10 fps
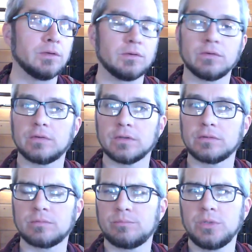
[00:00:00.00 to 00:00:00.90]
just
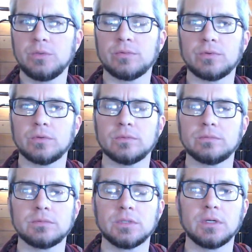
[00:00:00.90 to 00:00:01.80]
this beautiful,
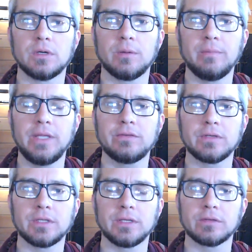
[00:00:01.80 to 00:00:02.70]

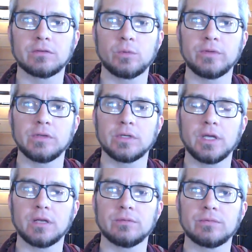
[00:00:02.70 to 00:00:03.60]
amazingly exquisite
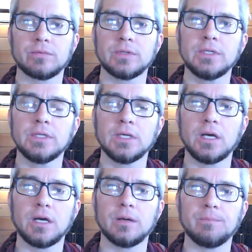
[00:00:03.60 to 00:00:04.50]
kind of
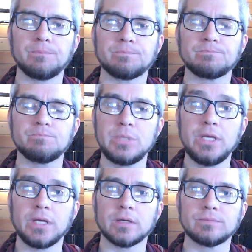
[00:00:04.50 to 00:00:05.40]

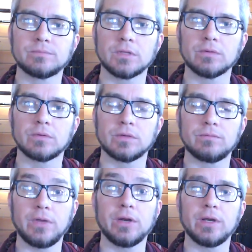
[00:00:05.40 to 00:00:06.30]
being of
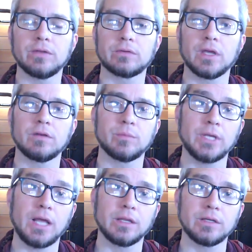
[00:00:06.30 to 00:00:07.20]
various kind of
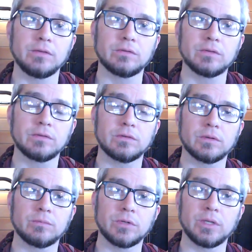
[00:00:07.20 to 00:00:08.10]
modalities. So
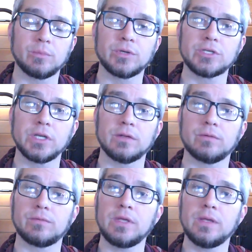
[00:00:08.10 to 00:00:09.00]
I'm really appreciative
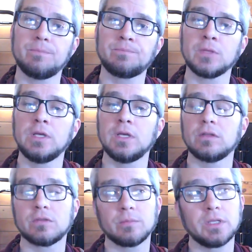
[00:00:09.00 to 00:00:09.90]
of him,
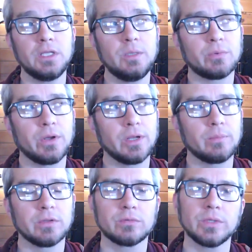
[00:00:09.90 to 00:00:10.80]
and something he brought up
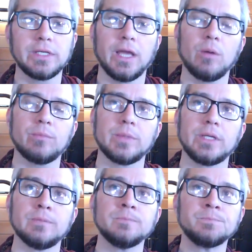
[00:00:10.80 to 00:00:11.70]
that's really helped me.